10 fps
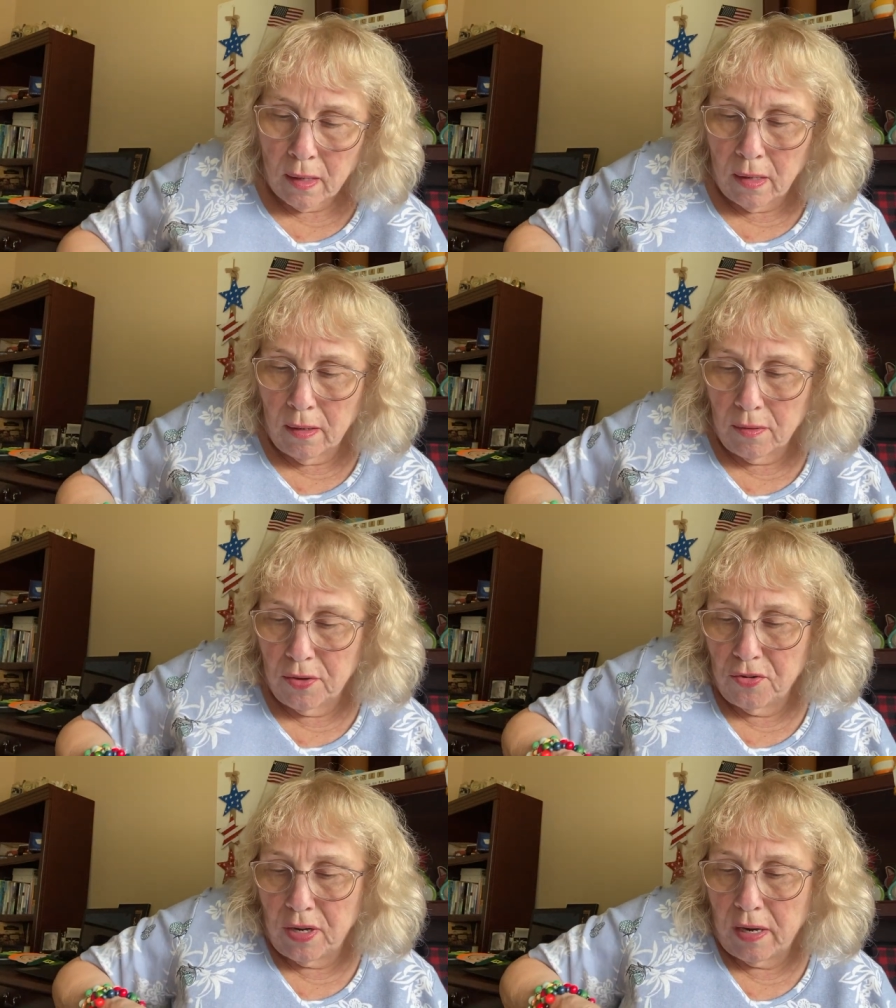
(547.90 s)
I don't
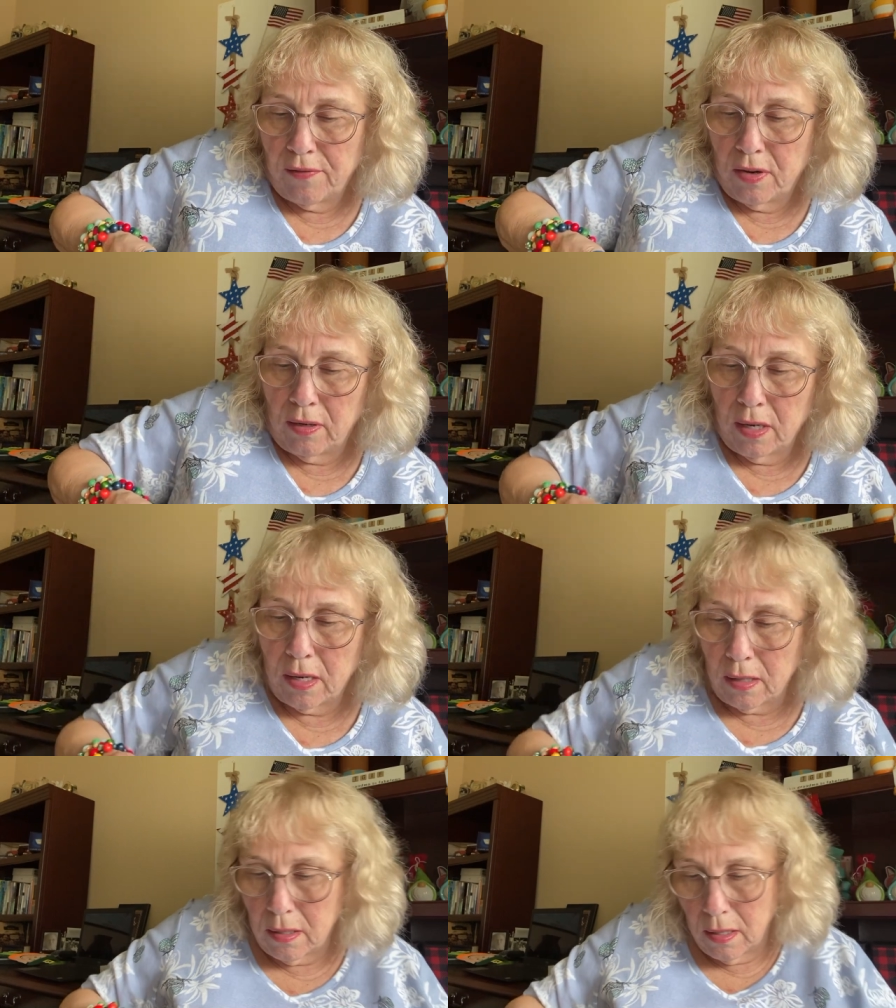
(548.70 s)
usually have good
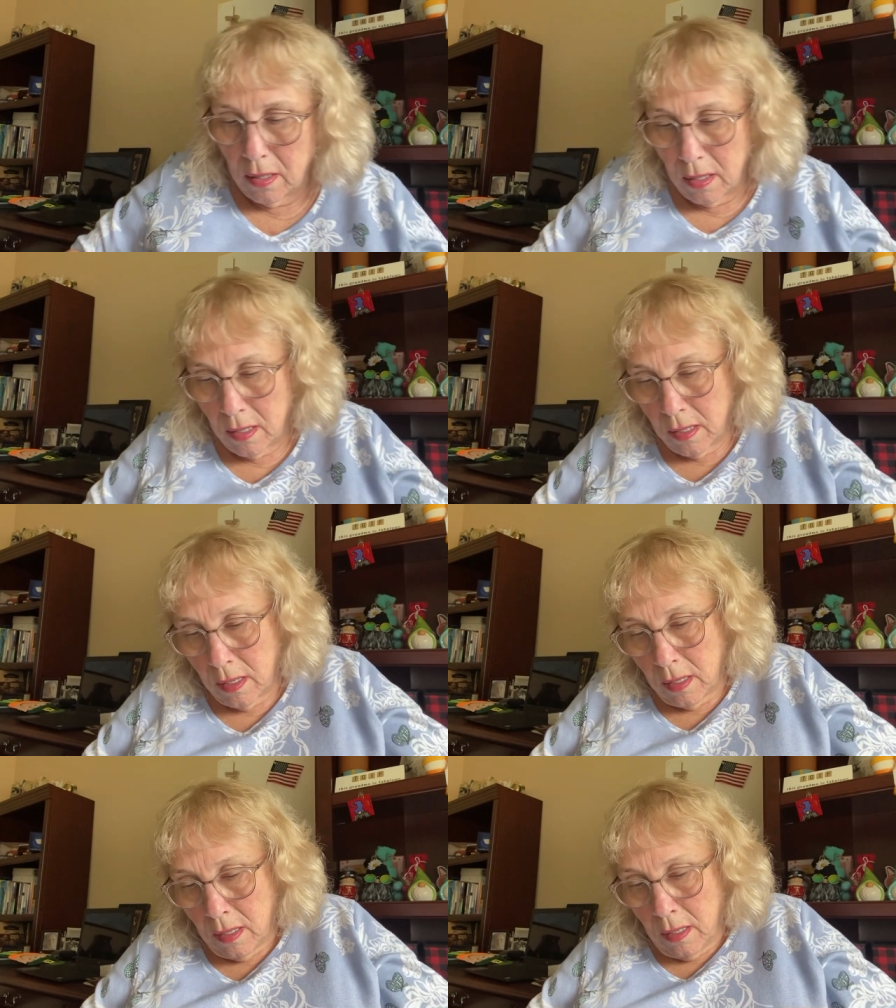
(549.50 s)
luck
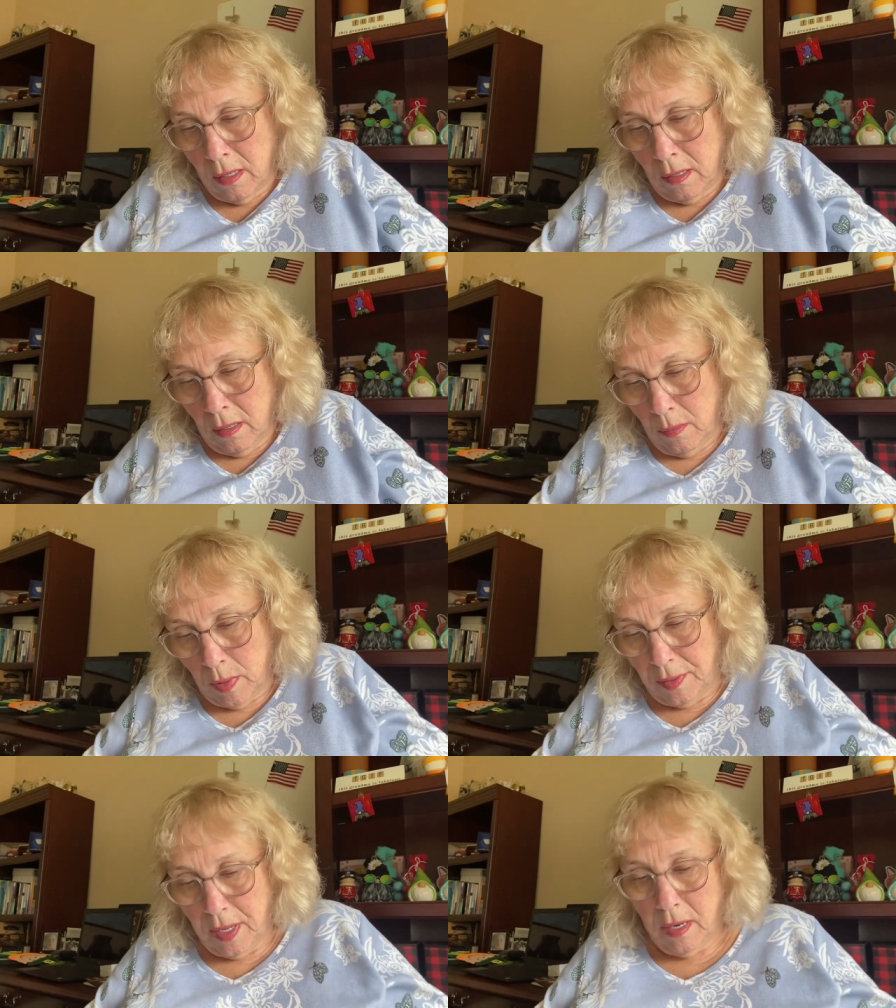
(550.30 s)

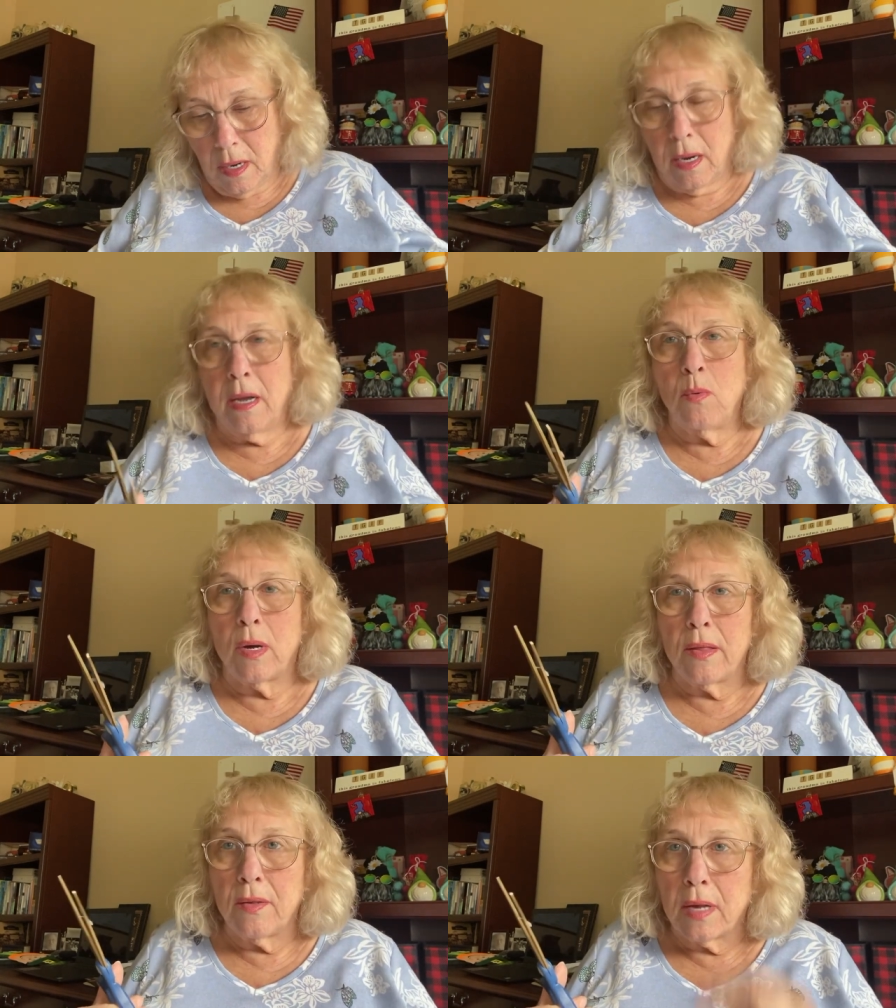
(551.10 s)
with the eye
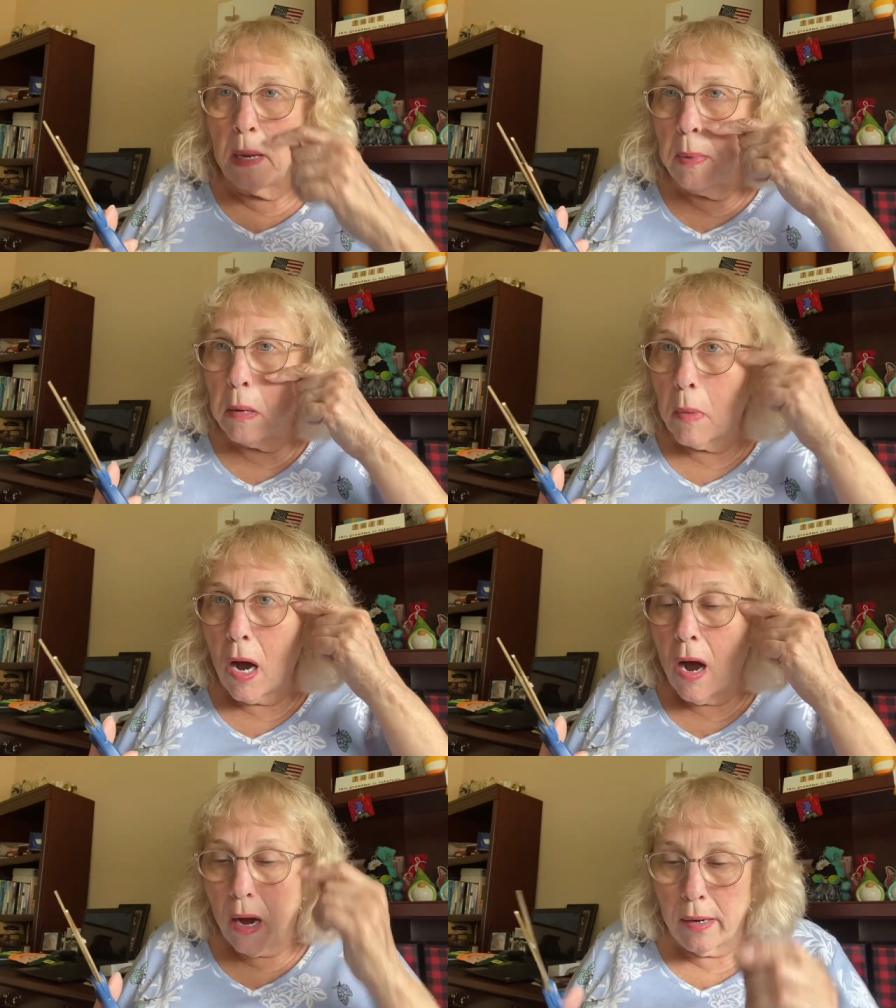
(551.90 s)
ones, keeping them
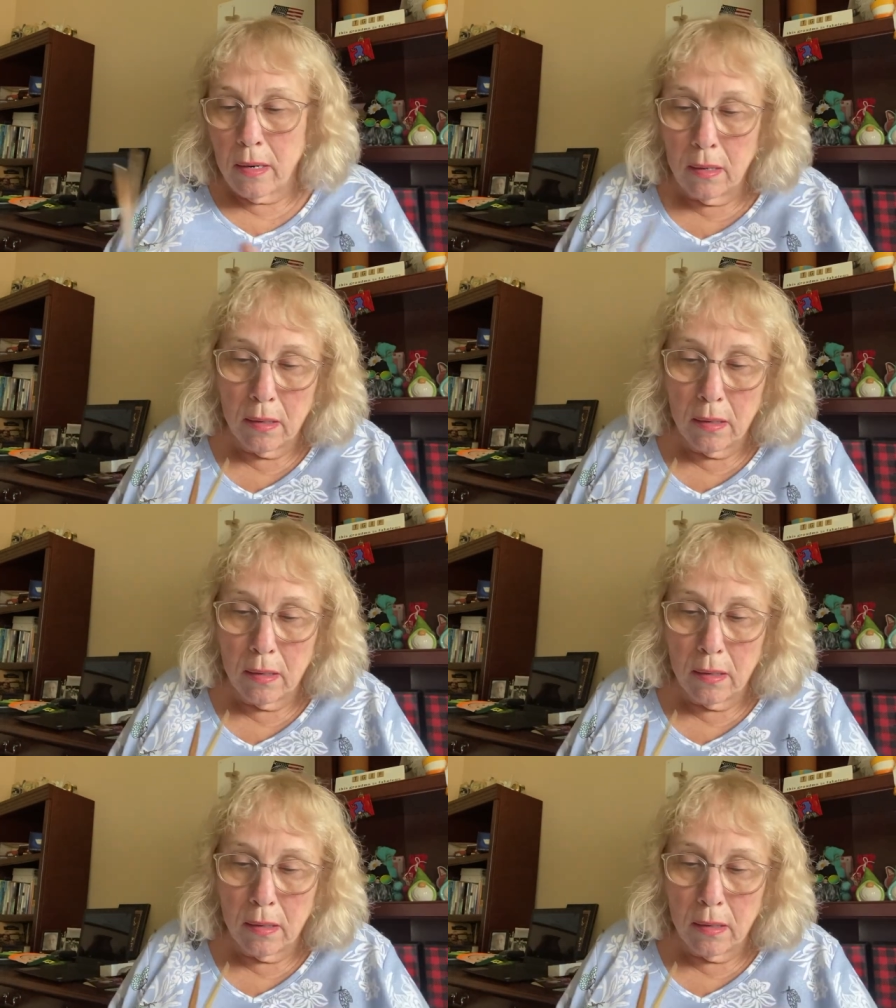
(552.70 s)
on.